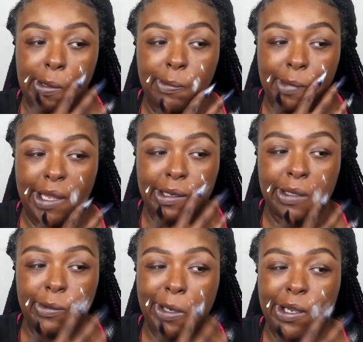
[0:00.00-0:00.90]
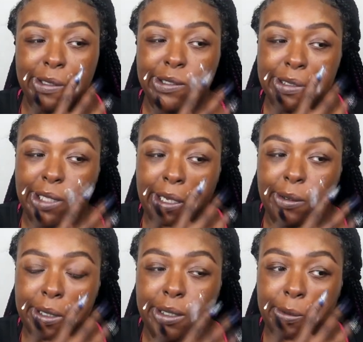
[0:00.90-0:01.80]
mainly around this
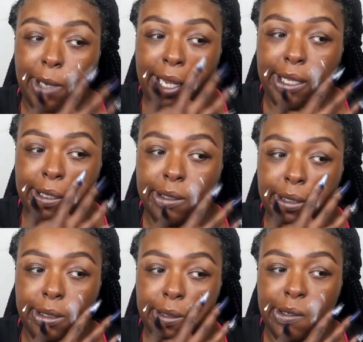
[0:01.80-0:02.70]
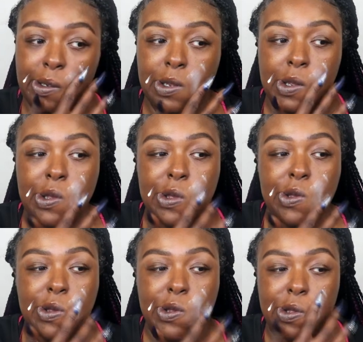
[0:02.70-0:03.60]
area right here,
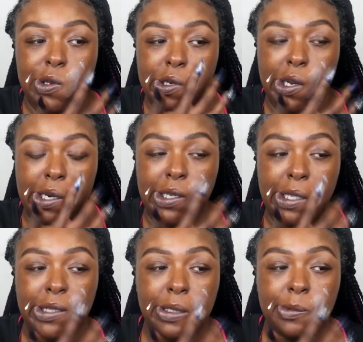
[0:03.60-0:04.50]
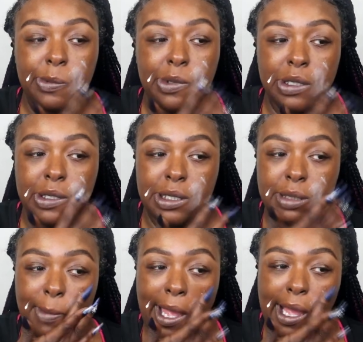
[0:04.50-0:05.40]
trying to get them
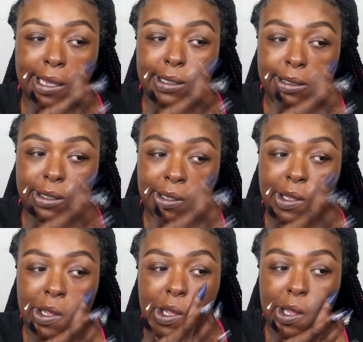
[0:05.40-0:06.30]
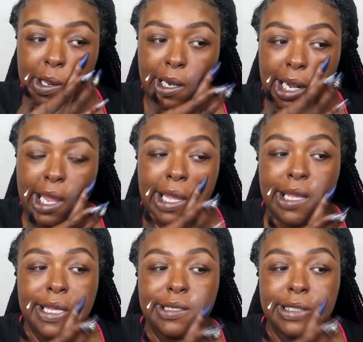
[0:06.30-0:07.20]
smile
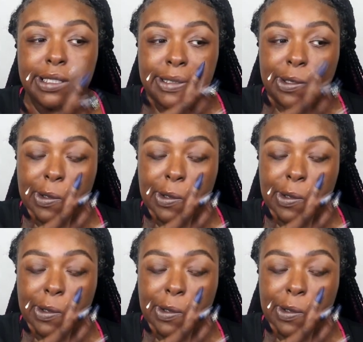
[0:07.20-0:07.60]
lines.